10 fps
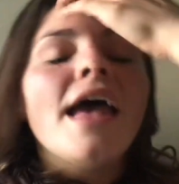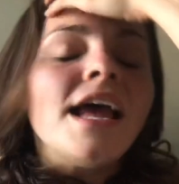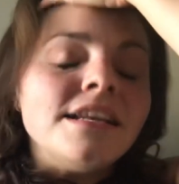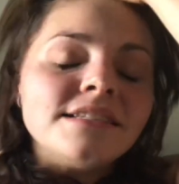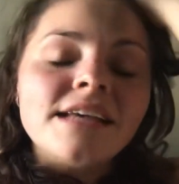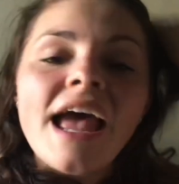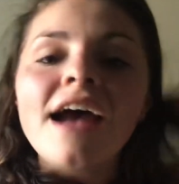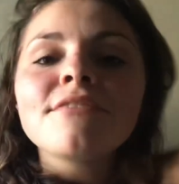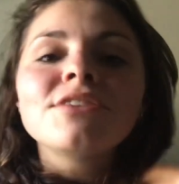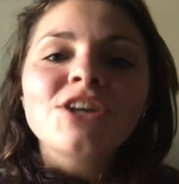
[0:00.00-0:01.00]
and
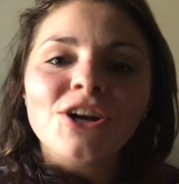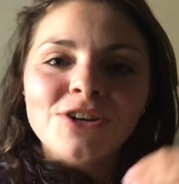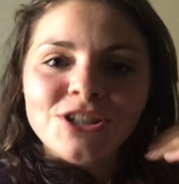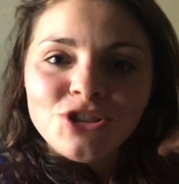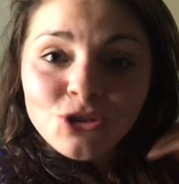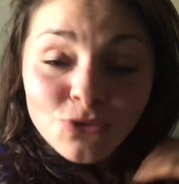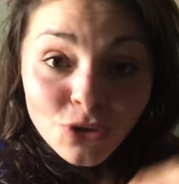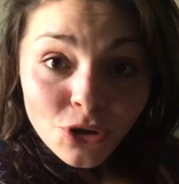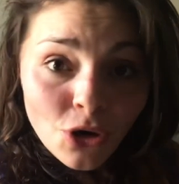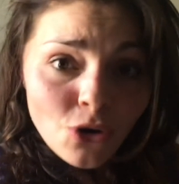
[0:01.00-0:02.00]
have the courage to
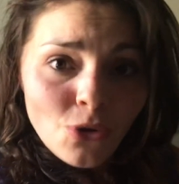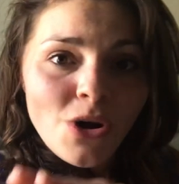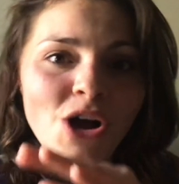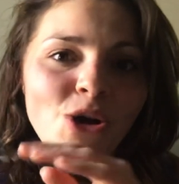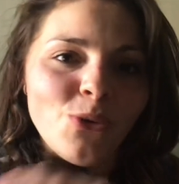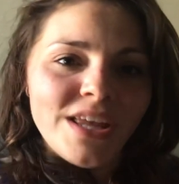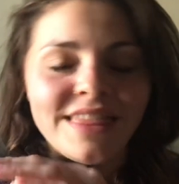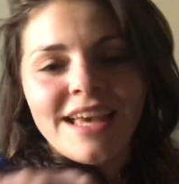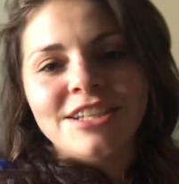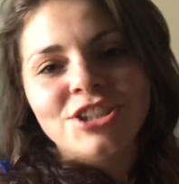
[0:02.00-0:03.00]
go
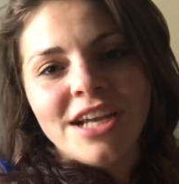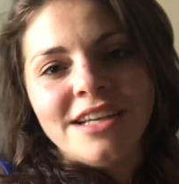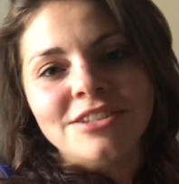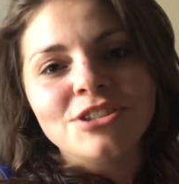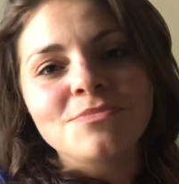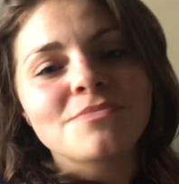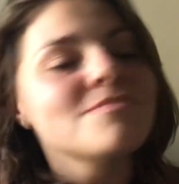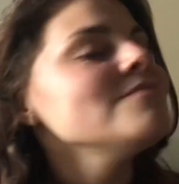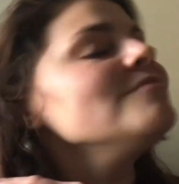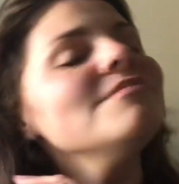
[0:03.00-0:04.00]
with that change.
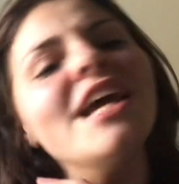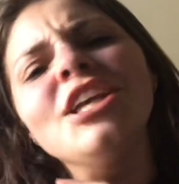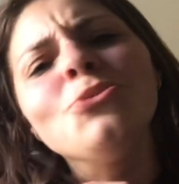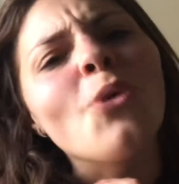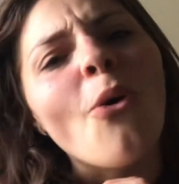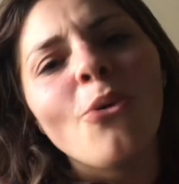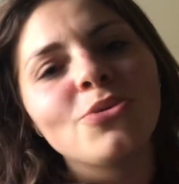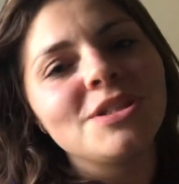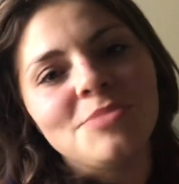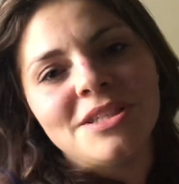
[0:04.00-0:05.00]
And you will
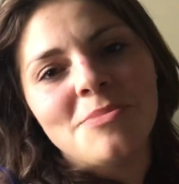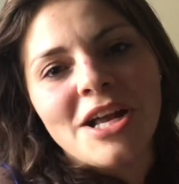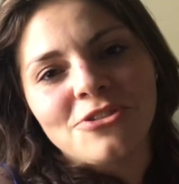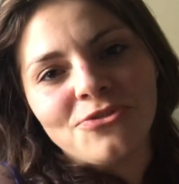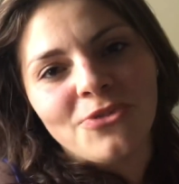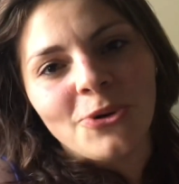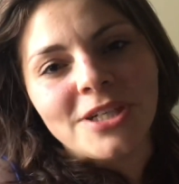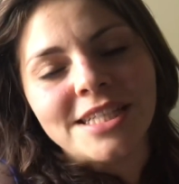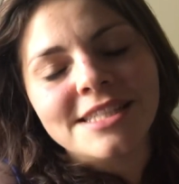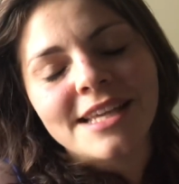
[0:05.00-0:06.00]
only be the better
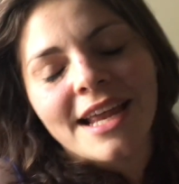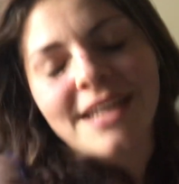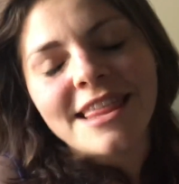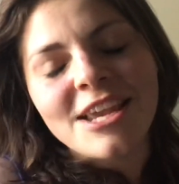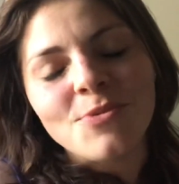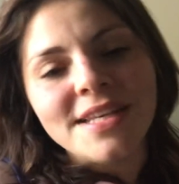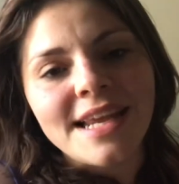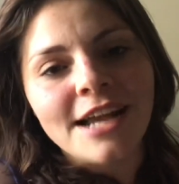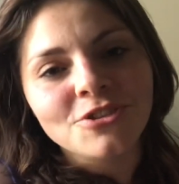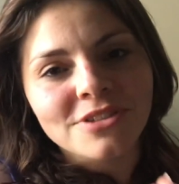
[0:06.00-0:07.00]
for it. And I think we
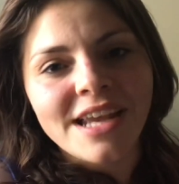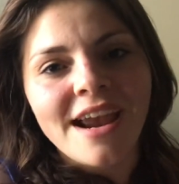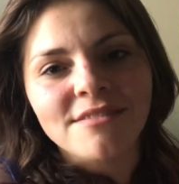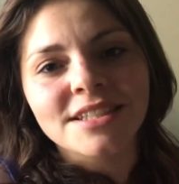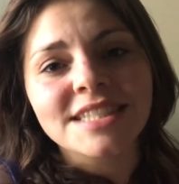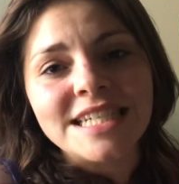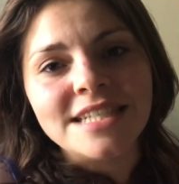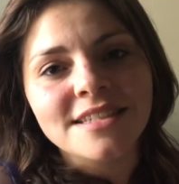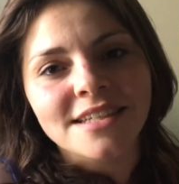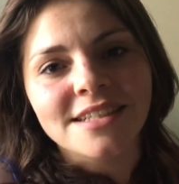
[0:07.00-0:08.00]
naturally have this
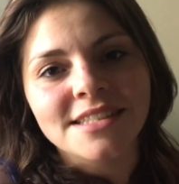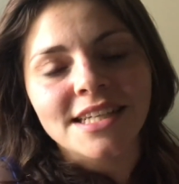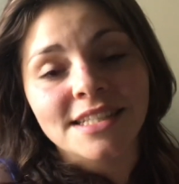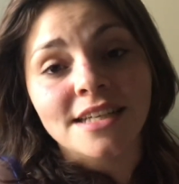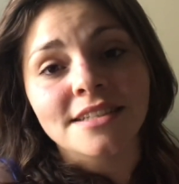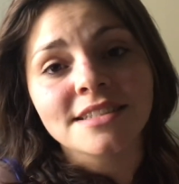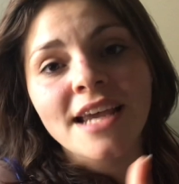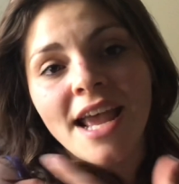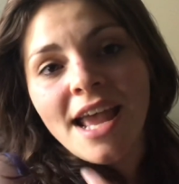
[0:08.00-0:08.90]
instinct in us.